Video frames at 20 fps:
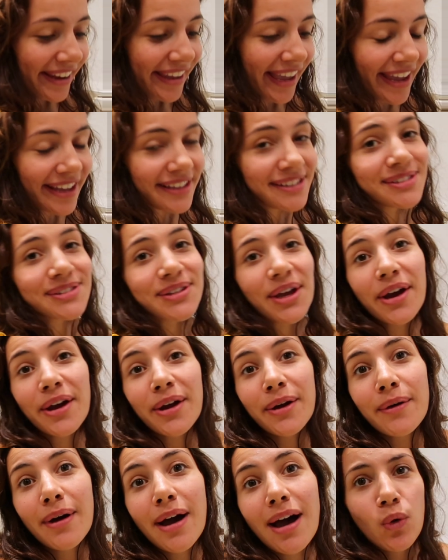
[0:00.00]
Okay,
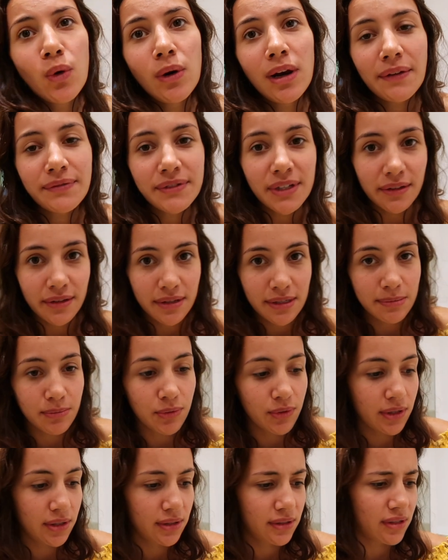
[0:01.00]
so all I've done this
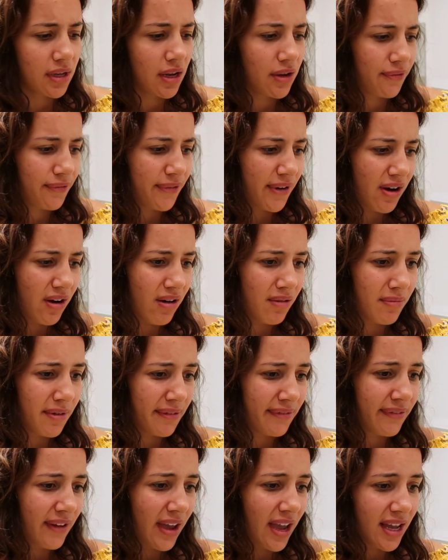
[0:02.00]
morning so far on
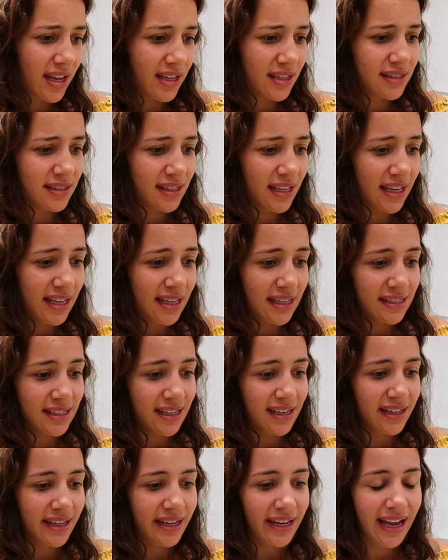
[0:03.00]
my face is
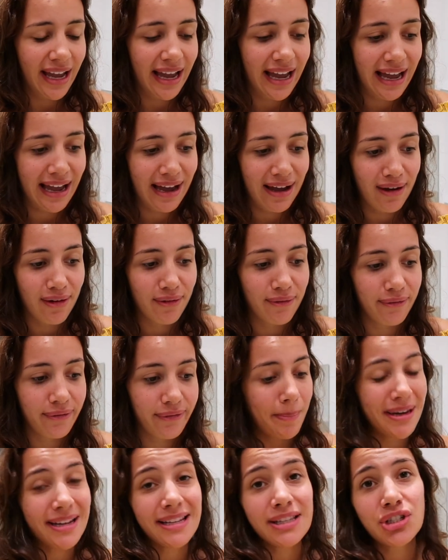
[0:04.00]
I
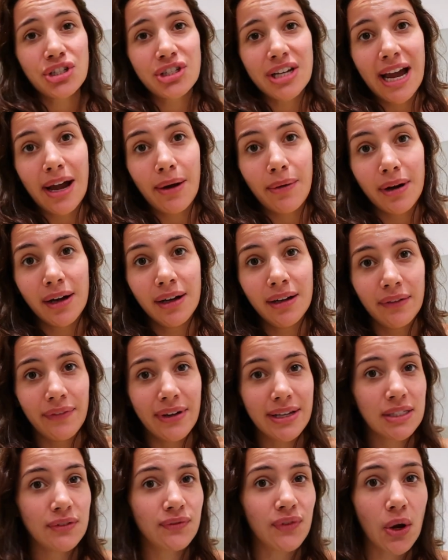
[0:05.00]
have been in the shower, I've
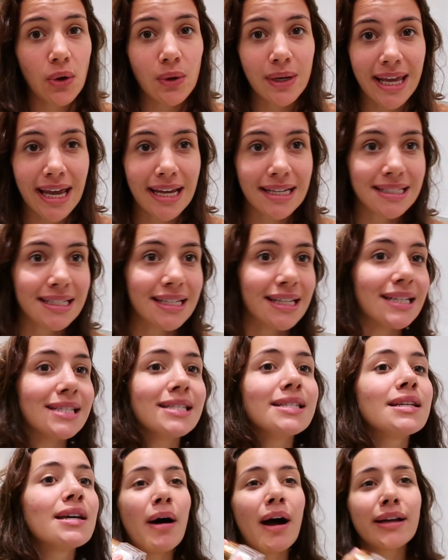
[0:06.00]

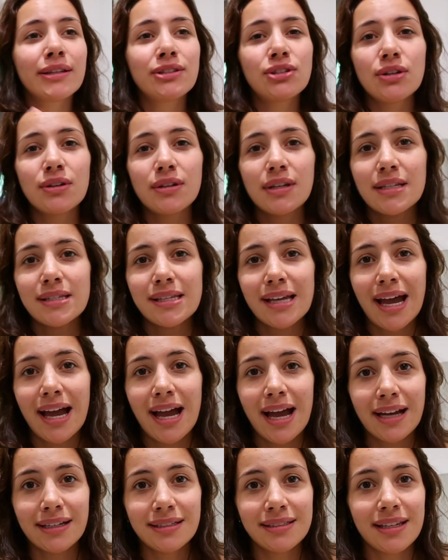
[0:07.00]
exfoliated, but I do need to
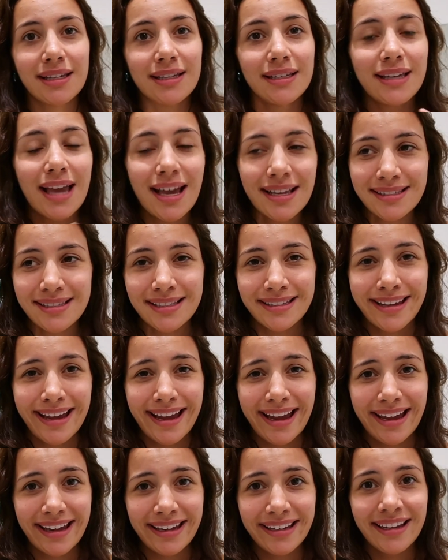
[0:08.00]
add that
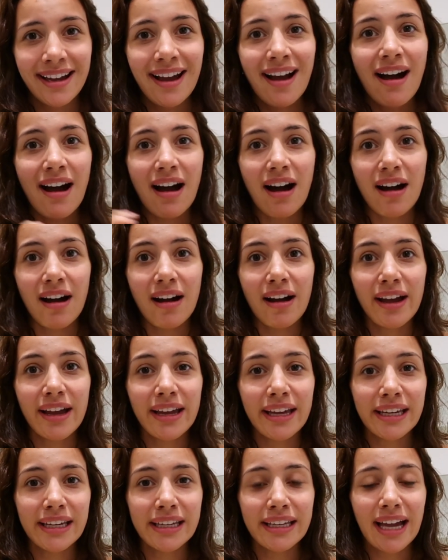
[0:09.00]
yesterday
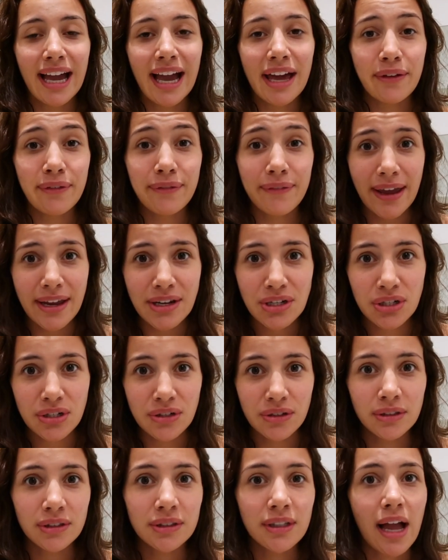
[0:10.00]
I had a
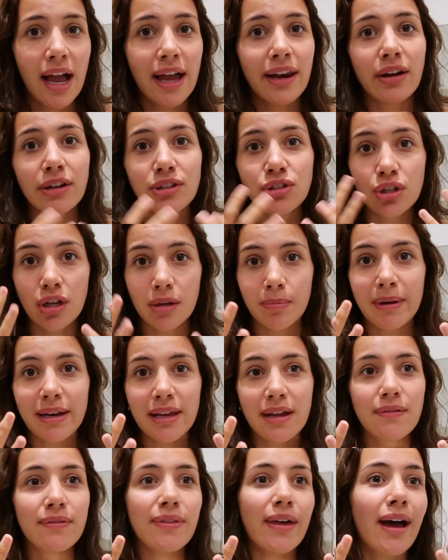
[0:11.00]
facial, and I do
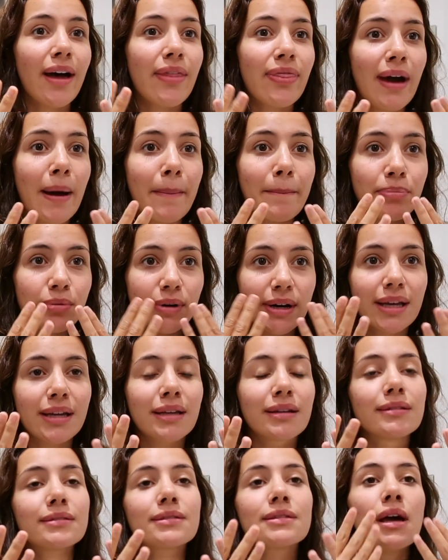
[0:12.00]
believe that that
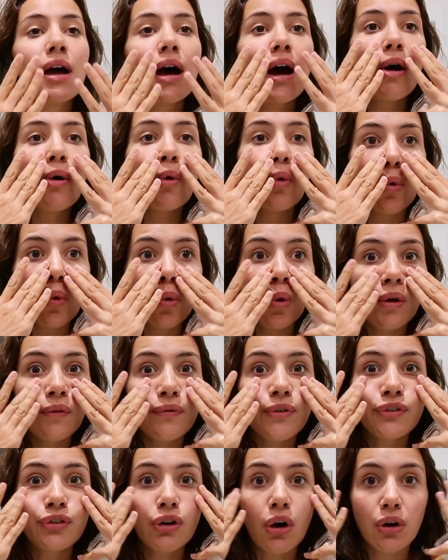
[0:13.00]
brings all
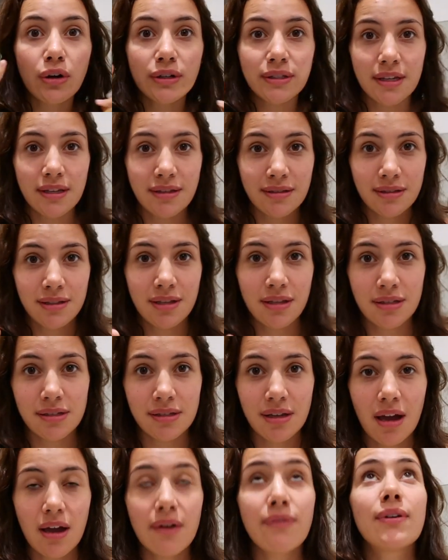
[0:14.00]
of the toxins to the
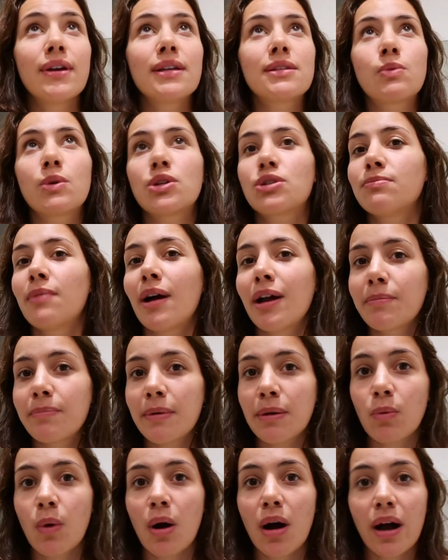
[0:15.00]
surface, which might
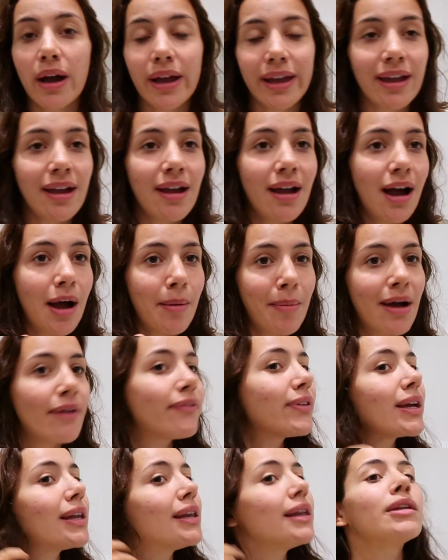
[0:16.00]
be why I'm
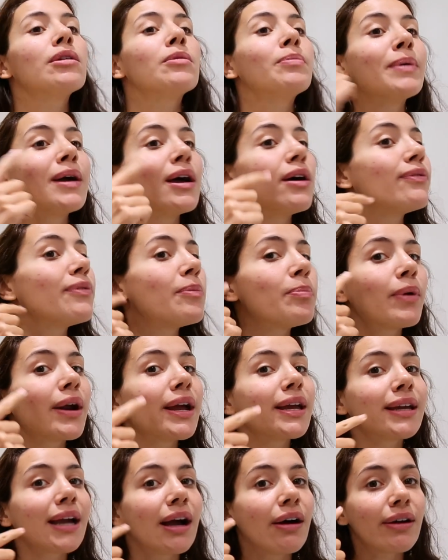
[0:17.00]
having a little bit of a
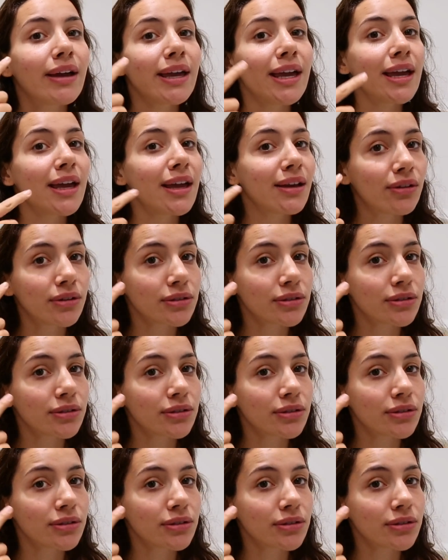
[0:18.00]
breakout here.